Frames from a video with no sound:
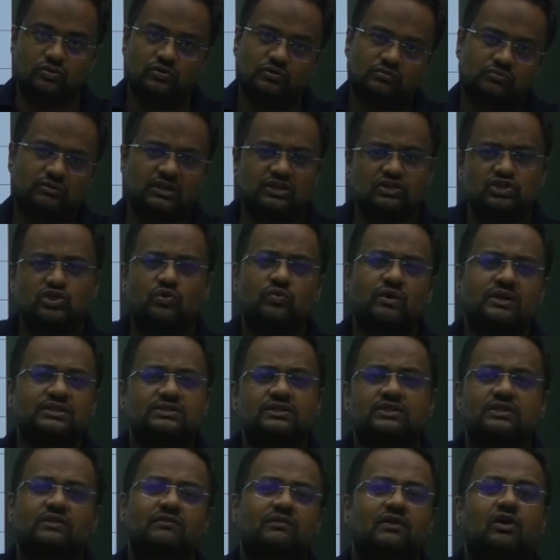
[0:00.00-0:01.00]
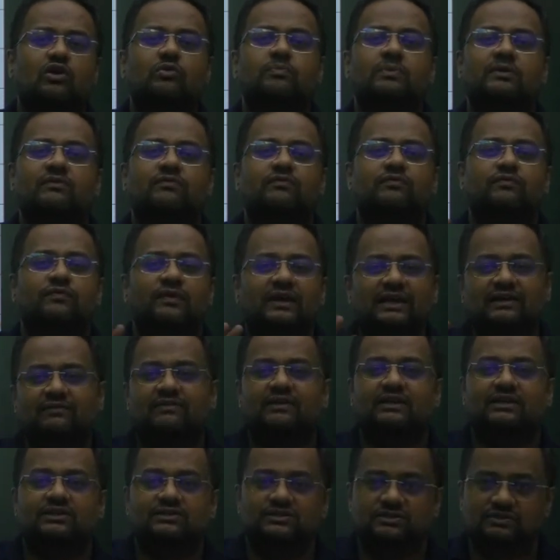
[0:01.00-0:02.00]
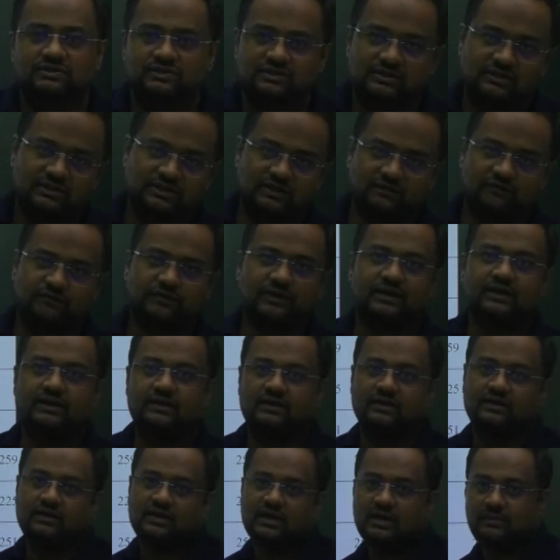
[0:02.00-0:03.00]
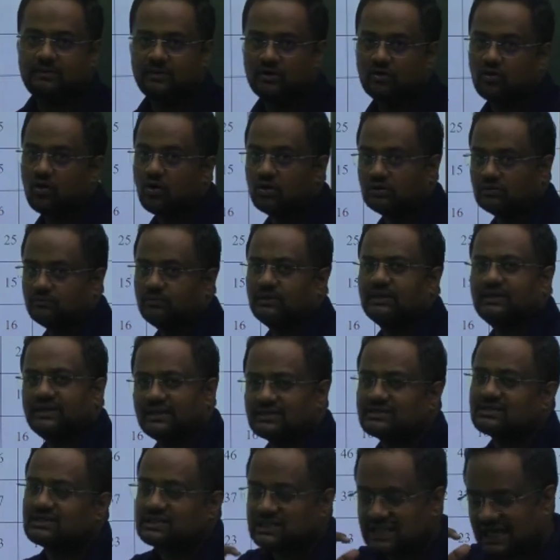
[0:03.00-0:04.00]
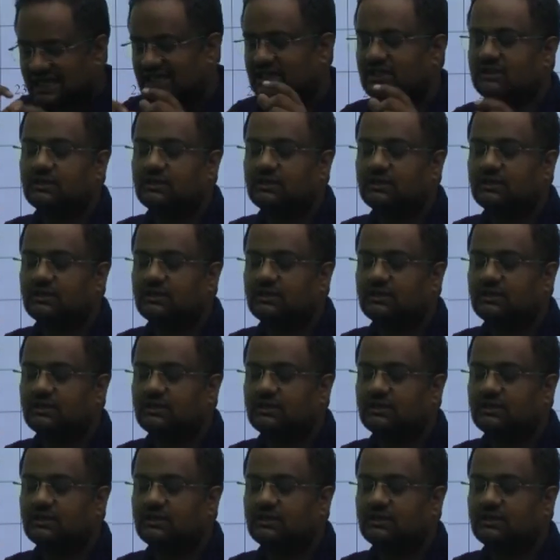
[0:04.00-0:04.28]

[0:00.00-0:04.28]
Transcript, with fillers: ratio wise it will not be very very different among all but yes slight